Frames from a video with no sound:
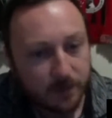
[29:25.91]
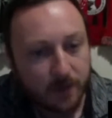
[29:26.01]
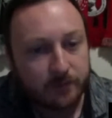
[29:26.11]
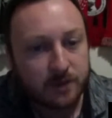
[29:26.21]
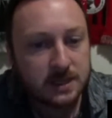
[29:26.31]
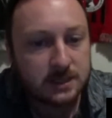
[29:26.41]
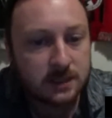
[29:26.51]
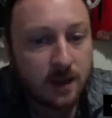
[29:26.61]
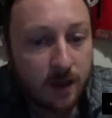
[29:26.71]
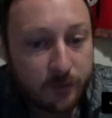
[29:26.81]
a
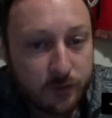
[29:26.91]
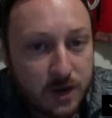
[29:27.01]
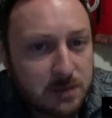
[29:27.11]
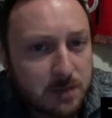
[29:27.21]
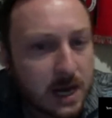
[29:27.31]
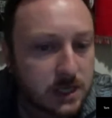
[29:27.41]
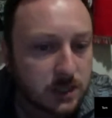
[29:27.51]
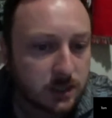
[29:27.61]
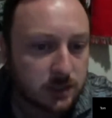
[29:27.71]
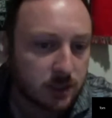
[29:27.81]
fresh manager
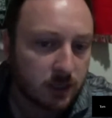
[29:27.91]
to